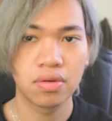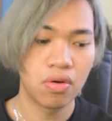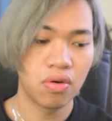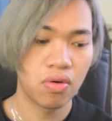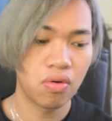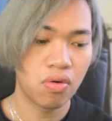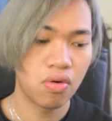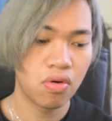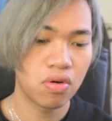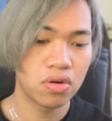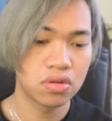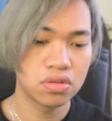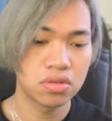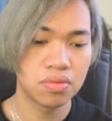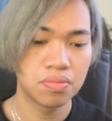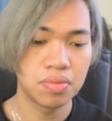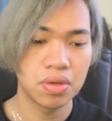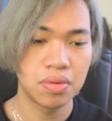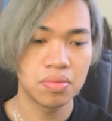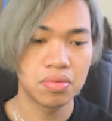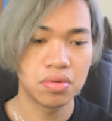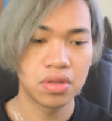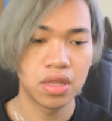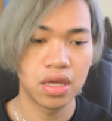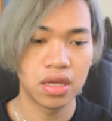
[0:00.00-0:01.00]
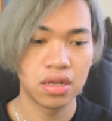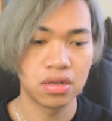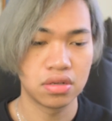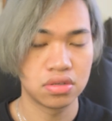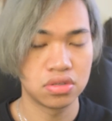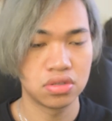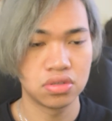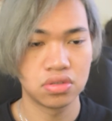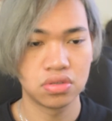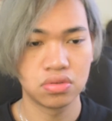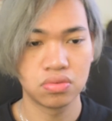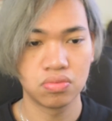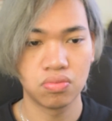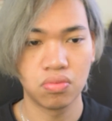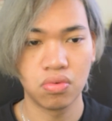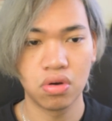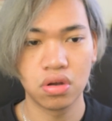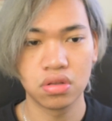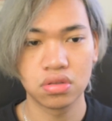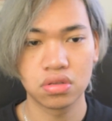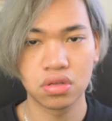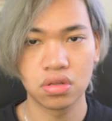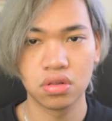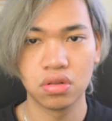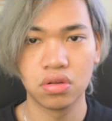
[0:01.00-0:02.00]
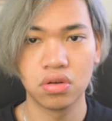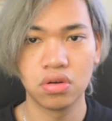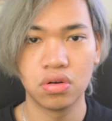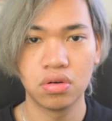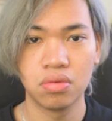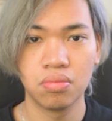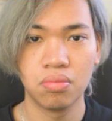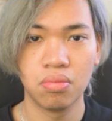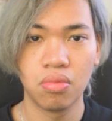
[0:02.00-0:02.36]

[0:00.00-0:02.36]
or to people that just want to learn